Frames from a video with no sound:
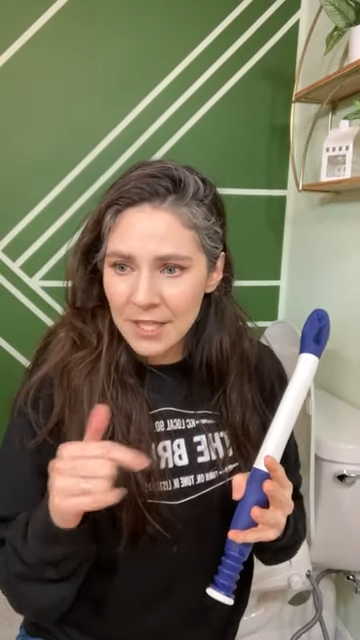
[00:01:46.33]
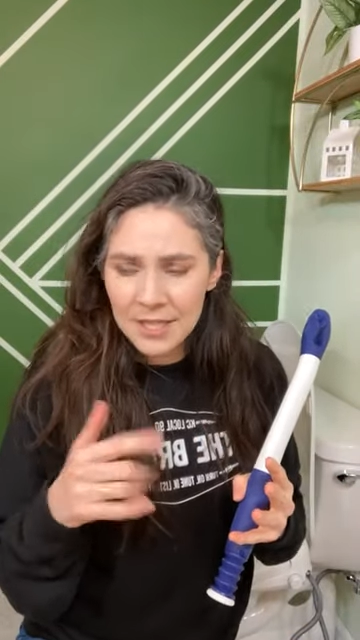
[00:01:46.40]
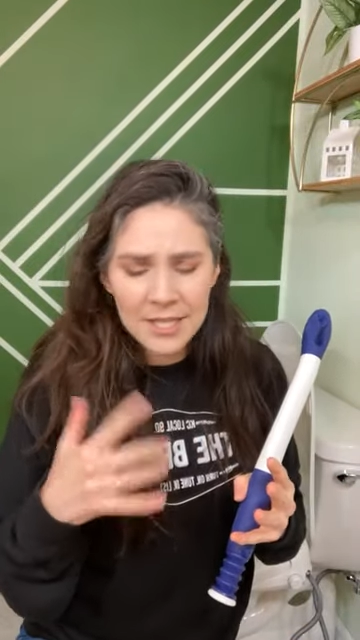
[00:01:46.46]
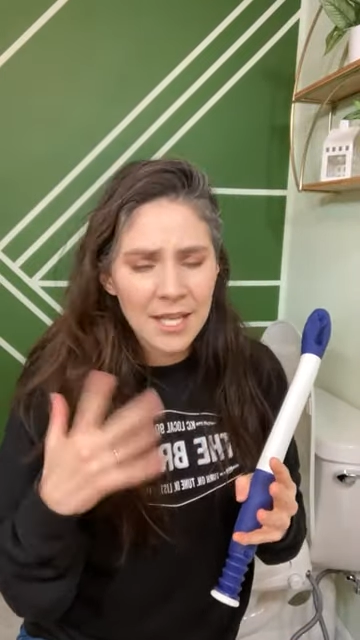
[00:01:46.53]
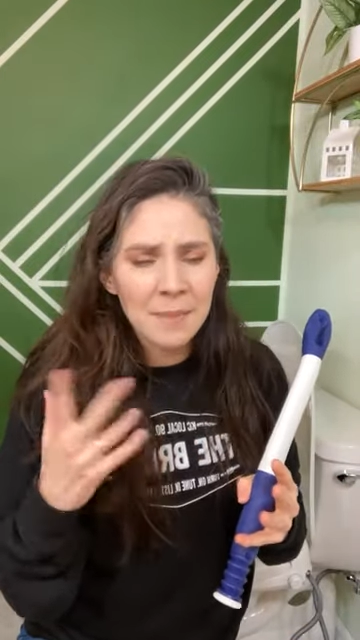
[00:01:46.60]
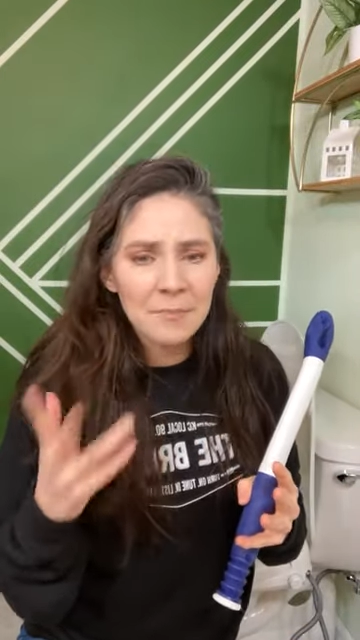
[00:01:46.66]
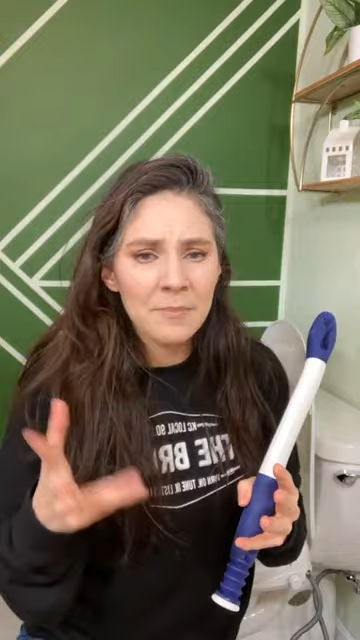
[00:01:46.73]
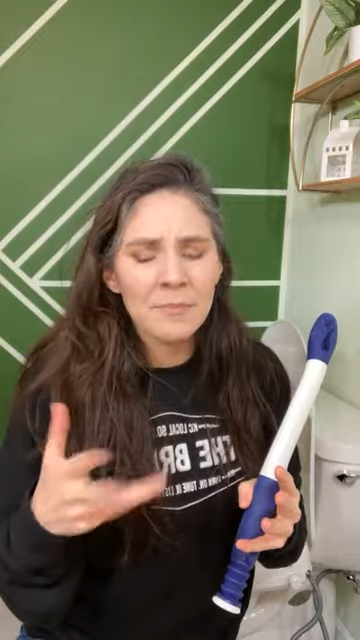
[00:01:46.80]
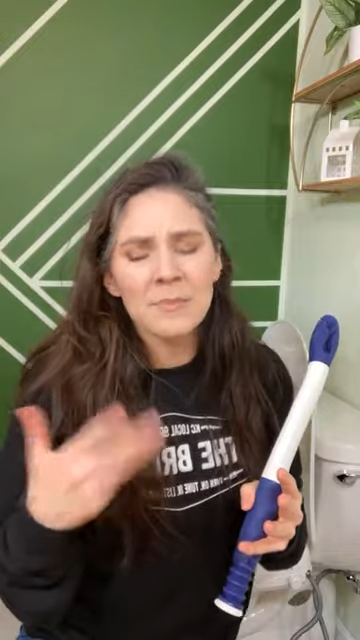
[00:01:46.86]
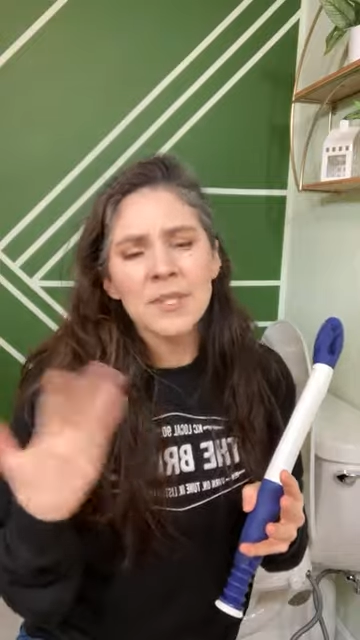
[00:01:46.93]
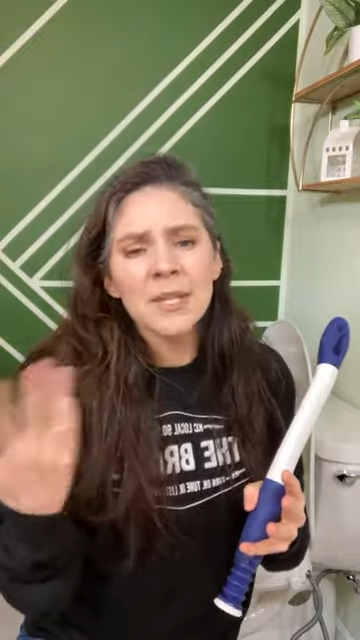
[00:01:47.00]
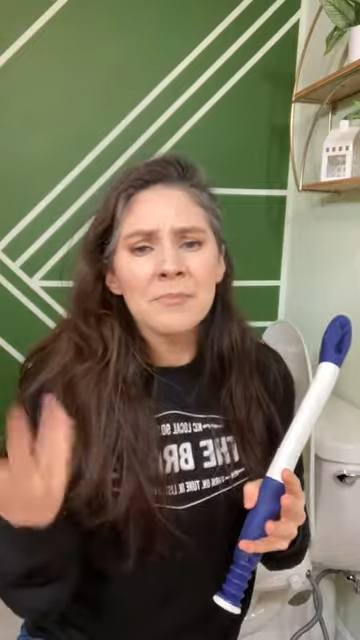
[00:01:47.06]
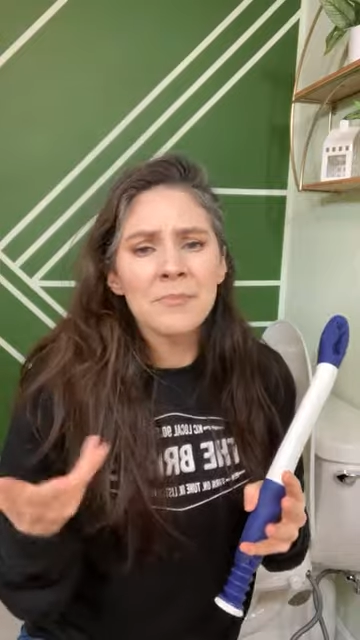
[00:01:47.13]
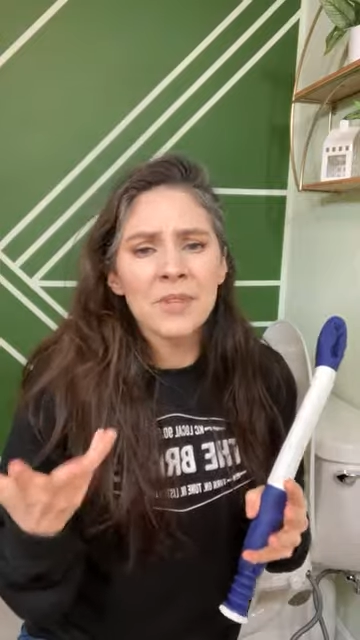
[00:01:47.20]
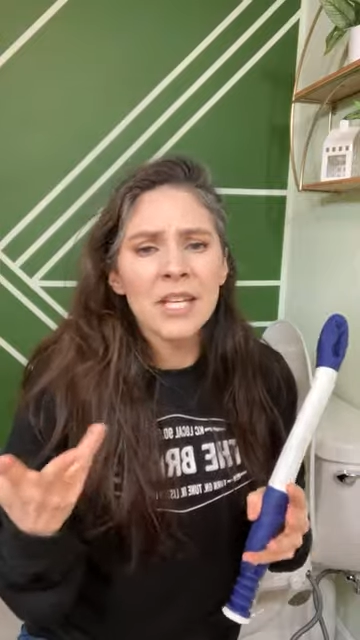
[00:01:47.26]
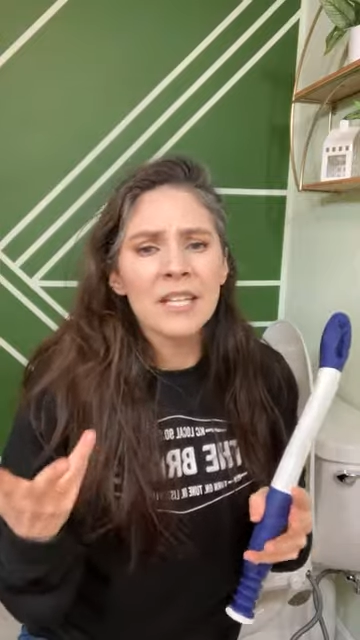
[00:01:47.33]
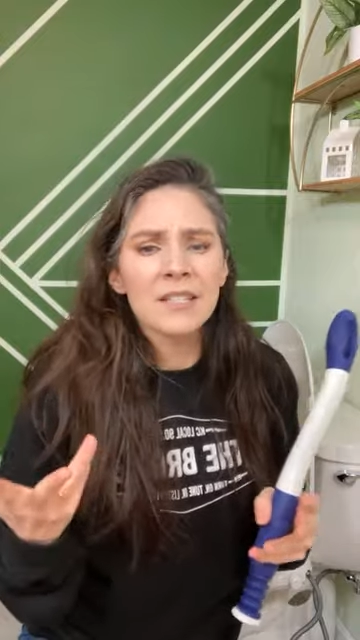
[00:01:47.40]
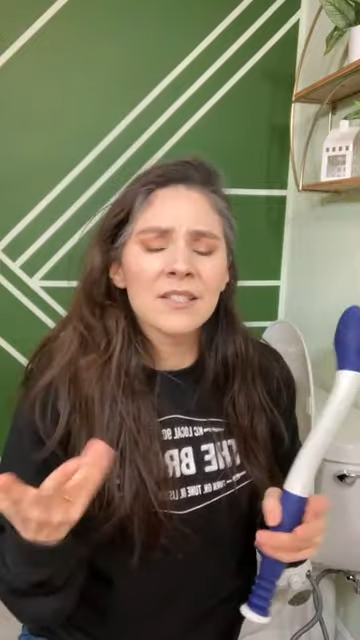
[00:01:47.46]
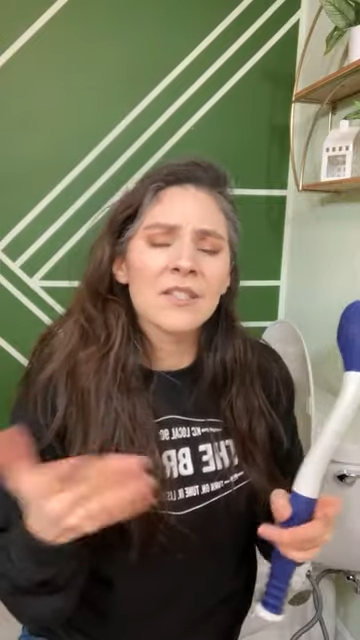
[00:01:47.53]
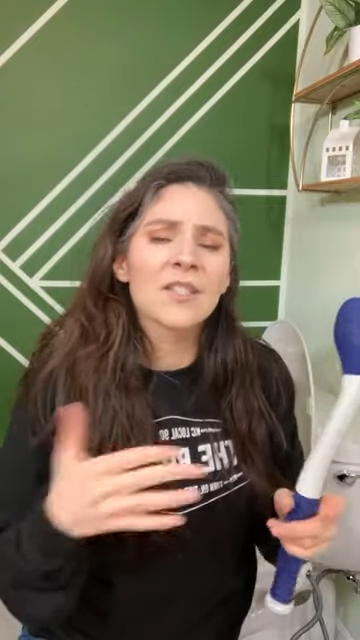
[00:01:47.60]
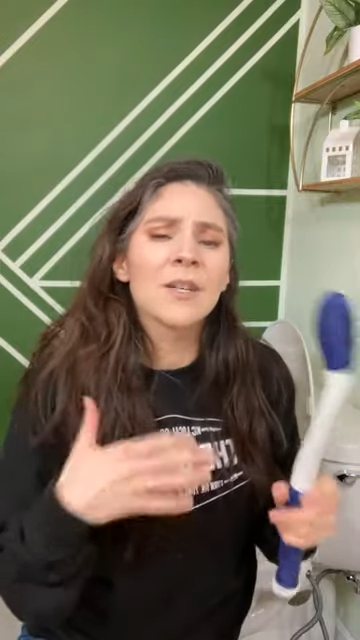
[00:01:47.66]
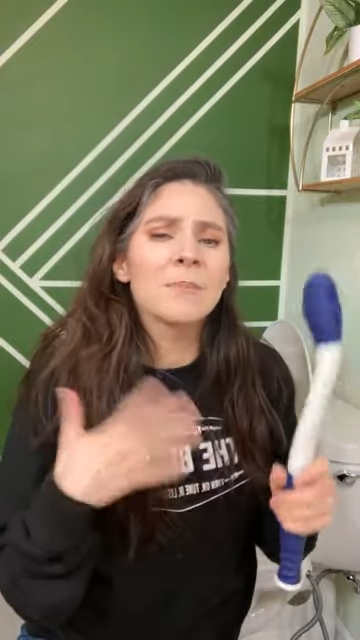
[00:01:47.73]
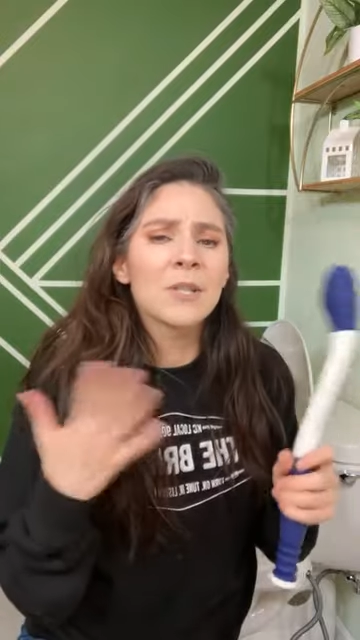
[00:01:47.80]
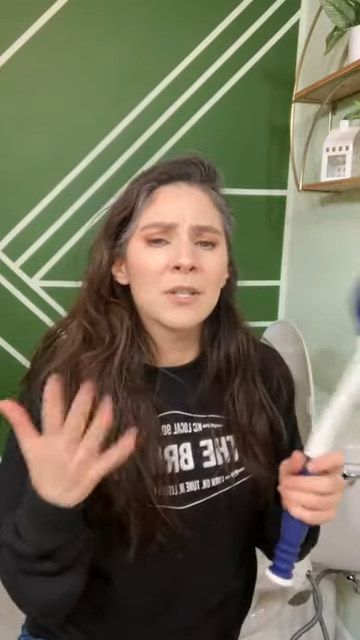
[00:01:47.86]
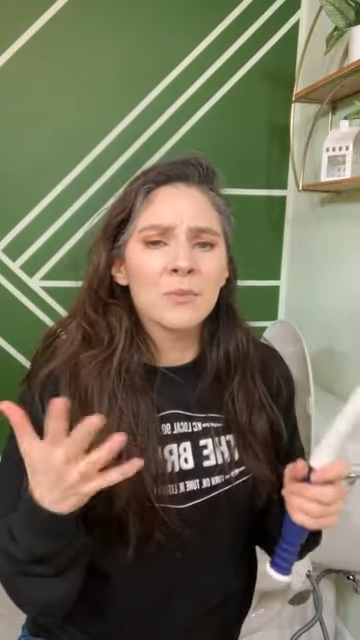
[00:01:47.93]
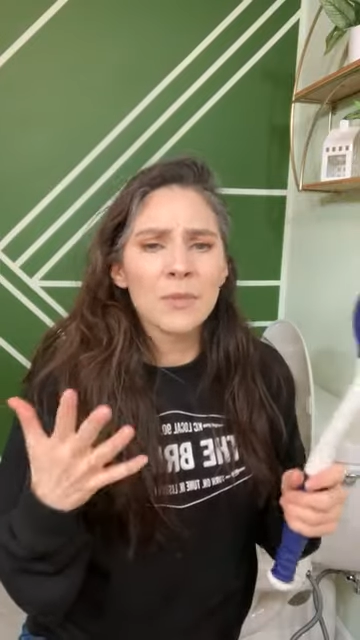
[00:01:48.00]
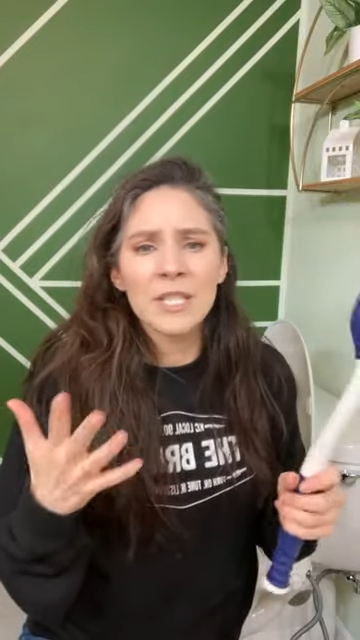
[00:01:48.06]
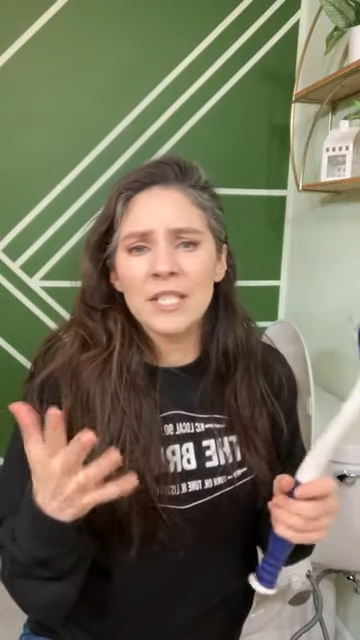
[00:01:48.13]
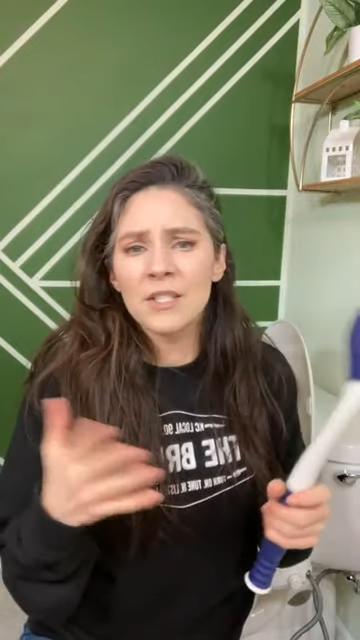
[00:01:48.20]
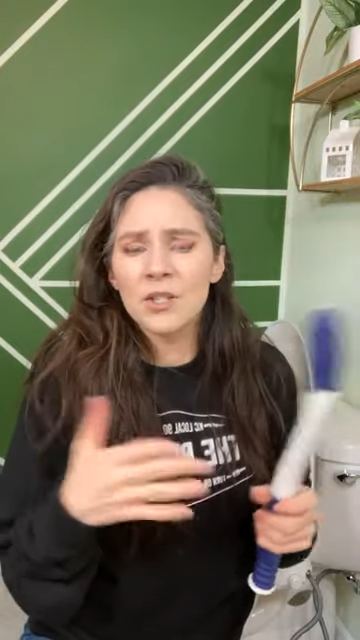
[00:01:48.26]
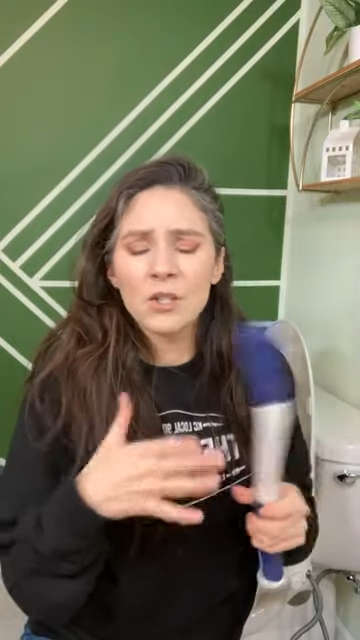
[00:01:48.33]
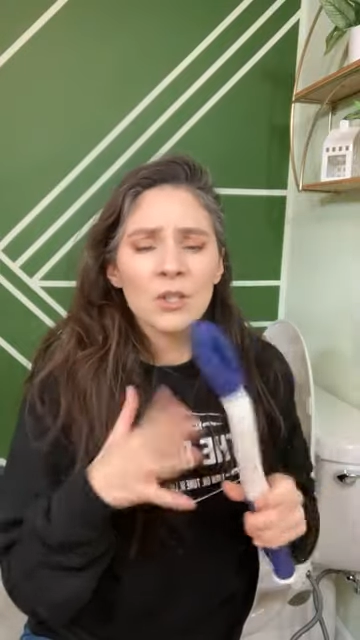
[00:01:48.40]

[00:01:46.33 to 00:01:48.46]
some some things, some good reasons.